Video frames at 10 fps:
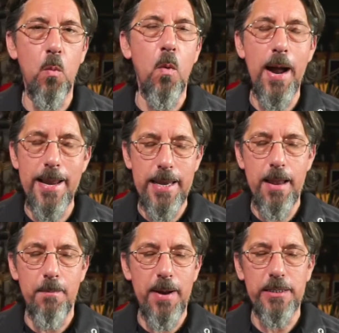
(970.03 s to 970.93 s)
why
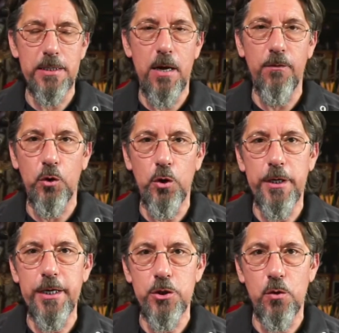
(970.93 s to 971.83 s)
can't my stuff
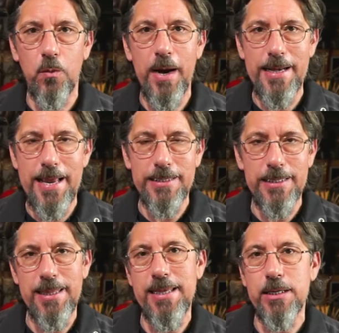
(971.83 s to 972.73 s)
look as great
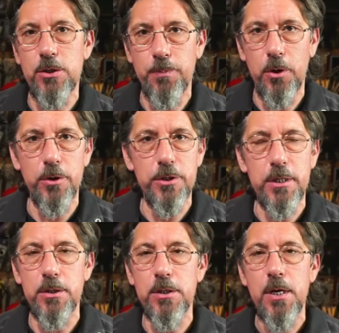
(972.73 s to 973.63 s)
as this
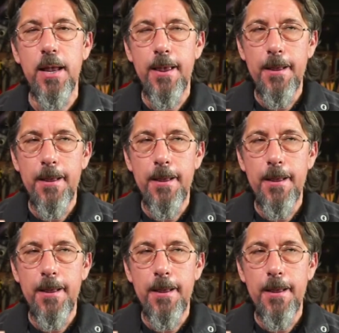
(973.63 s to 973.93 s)
person's,